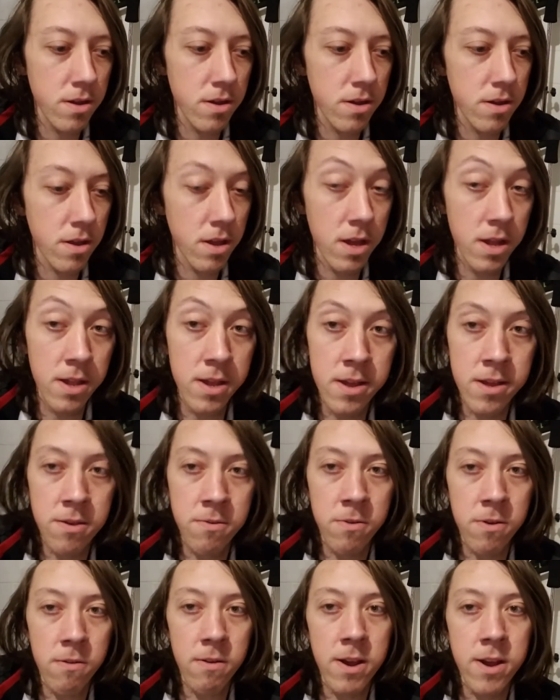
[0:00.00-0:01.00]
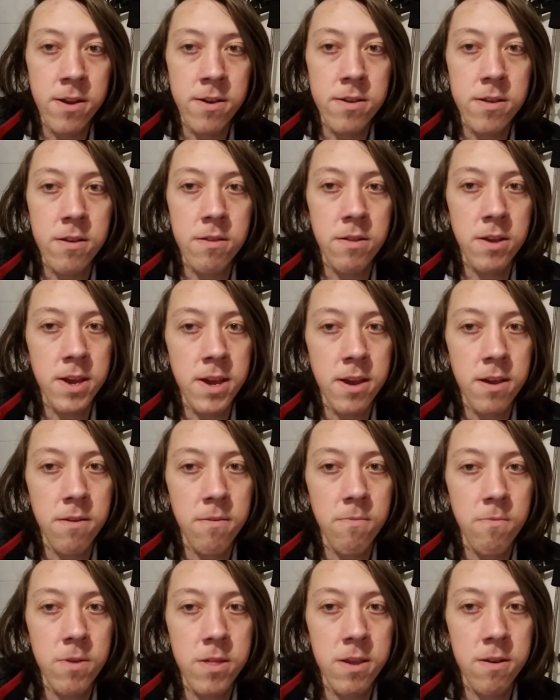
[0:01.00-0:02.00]
continuing range. So like
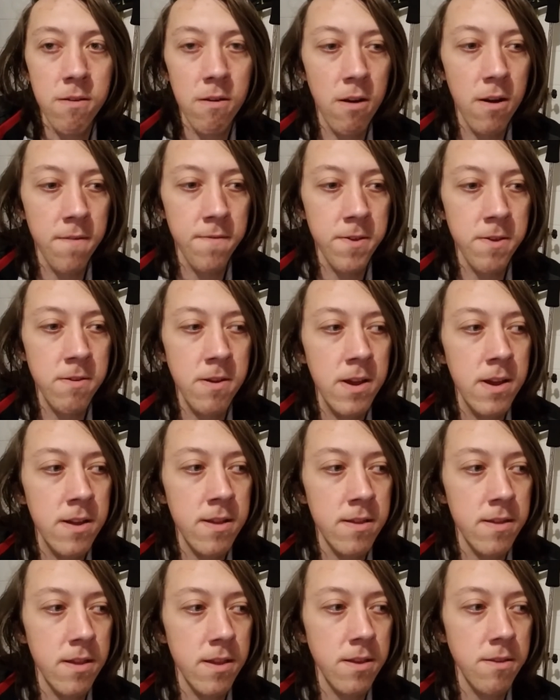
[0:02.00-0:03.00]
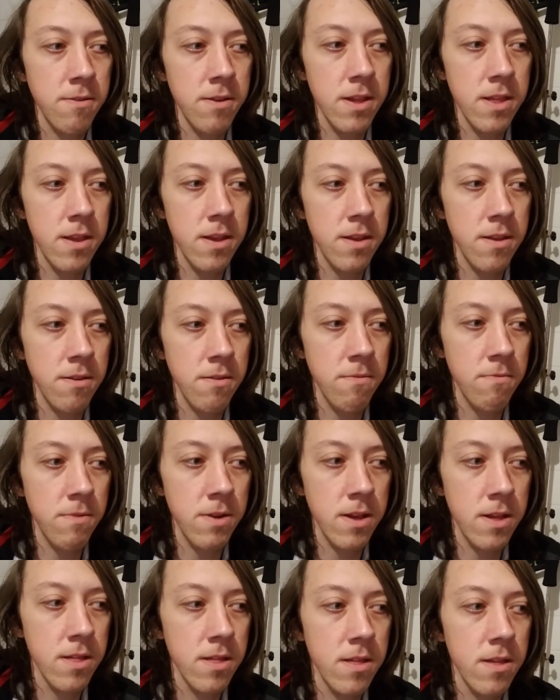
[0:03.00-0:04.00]
with your offsuit hands, then you continue with,
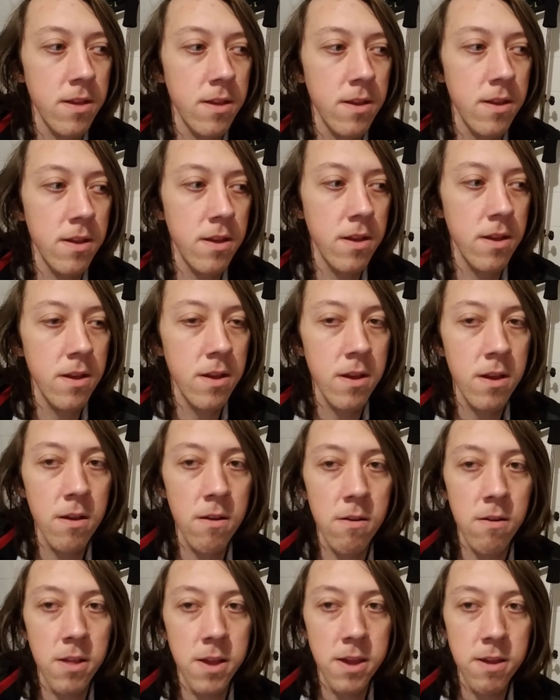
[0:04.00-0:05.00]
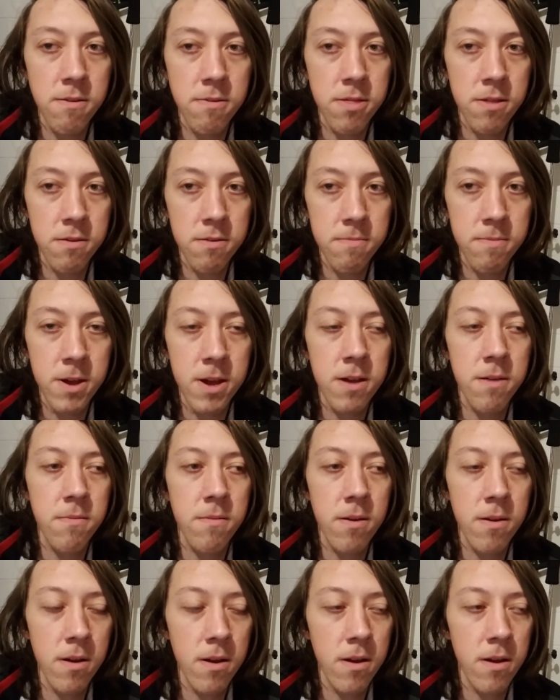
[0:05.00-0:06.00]
or like you 3-bet
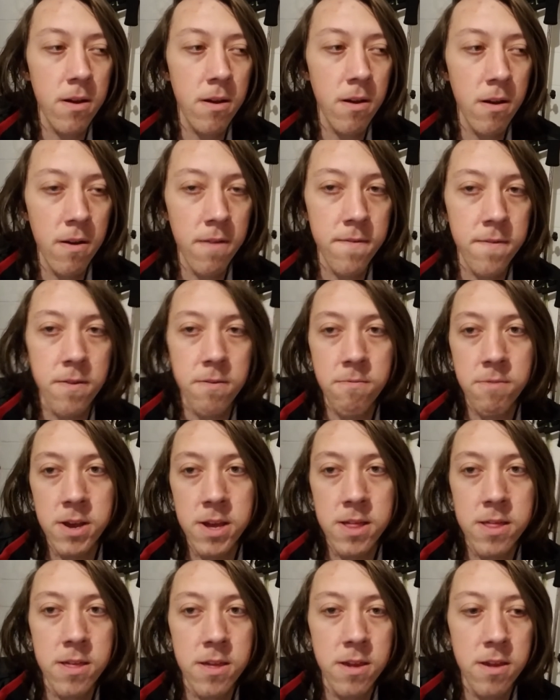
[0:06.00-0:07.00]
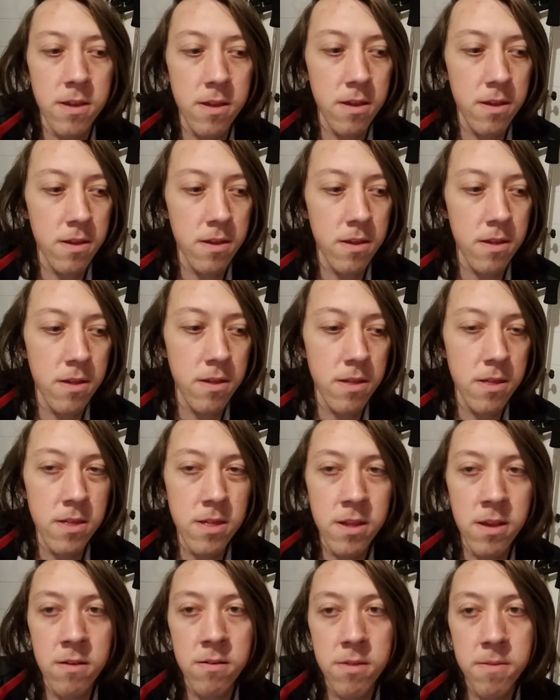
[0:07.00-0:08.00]
often with
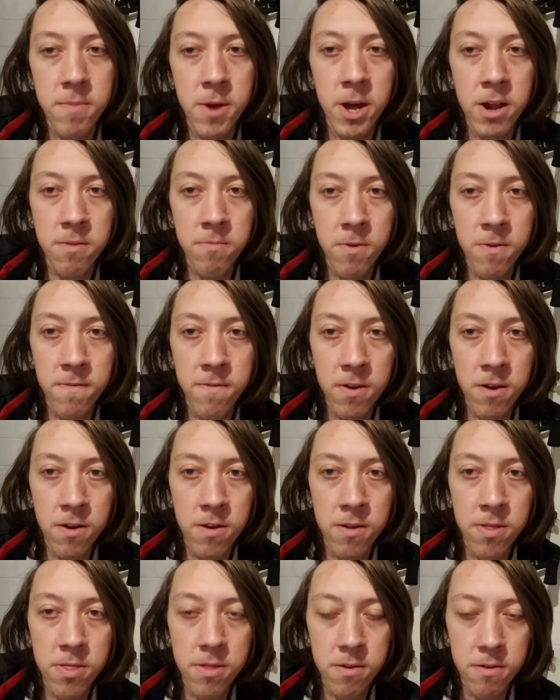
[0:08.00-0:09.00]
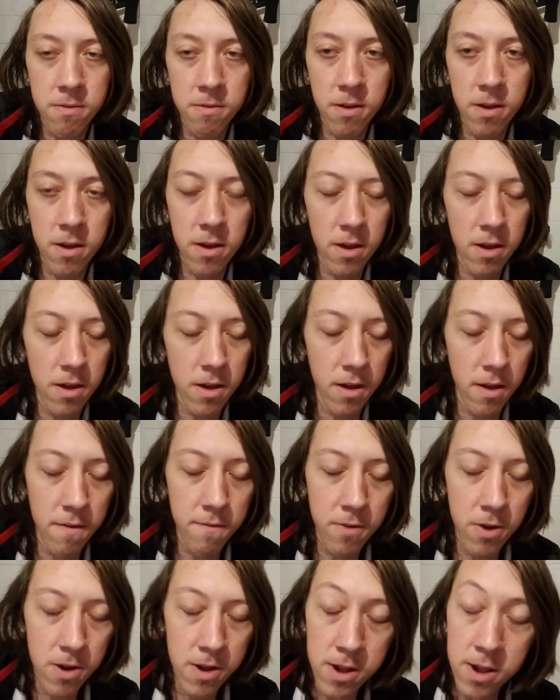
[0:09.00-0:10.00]
near the bottom of your
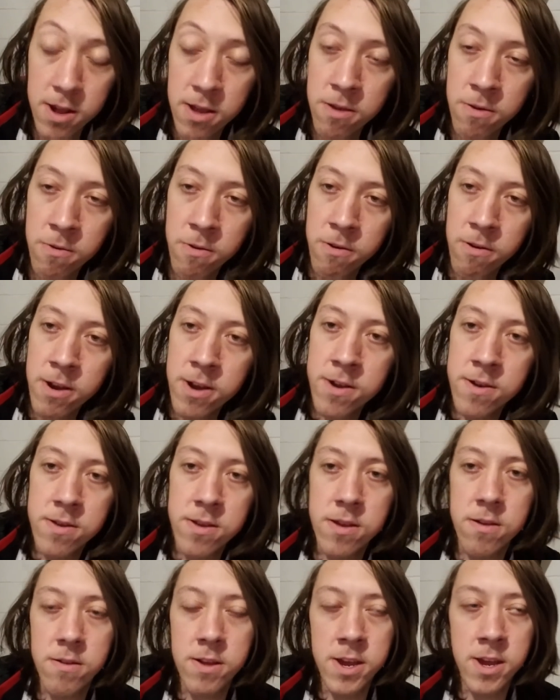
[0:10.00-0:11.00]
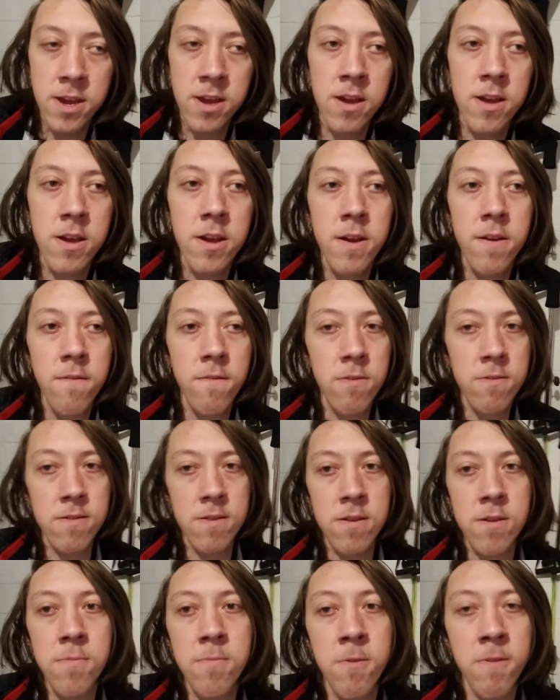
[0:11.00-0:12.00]
continuing range. So like there's
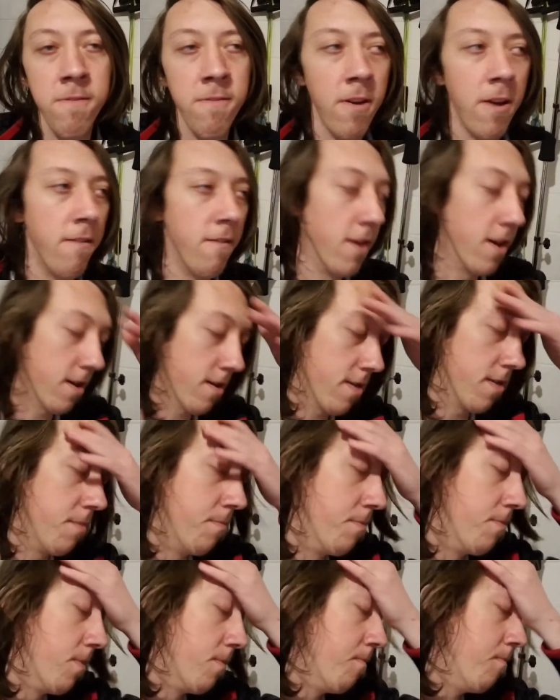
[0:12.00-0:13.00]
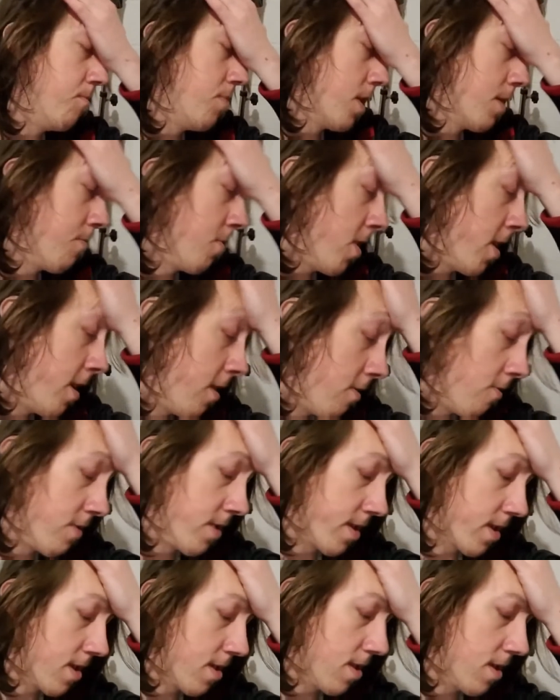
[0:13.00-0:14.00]
2.5x, and big blind always
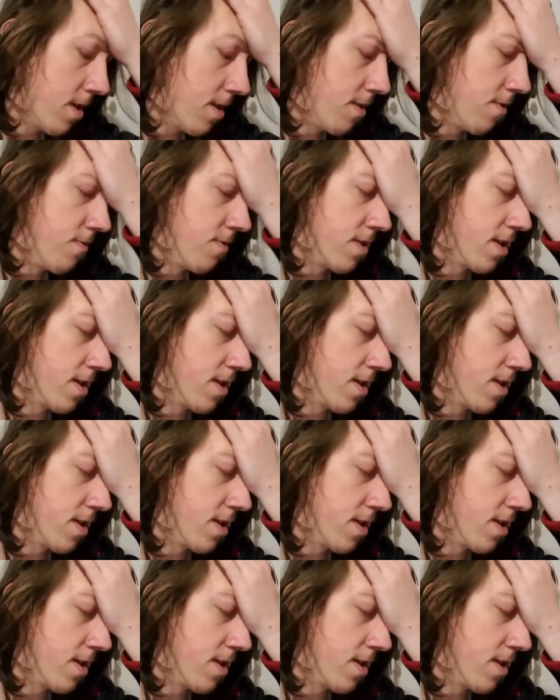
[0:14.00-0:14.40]
continues